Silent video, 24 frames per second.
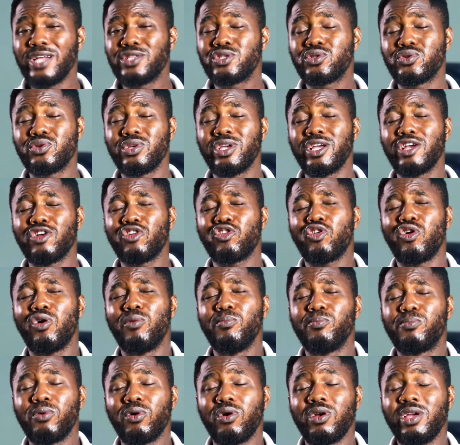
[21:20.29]
to
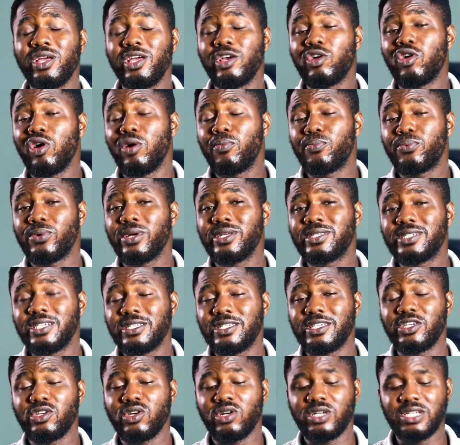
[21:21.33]
incorporate it
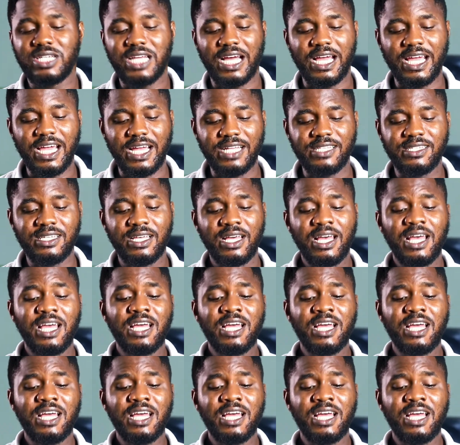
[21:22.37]
in your diet.